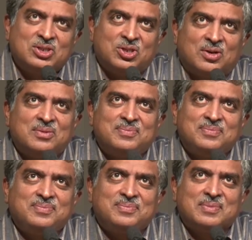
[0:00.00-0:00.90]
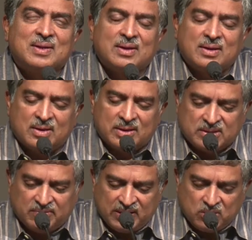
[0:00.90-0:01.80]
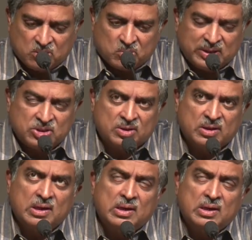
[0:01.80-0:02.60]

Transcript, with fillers: Sure. Uh, that's a very good question.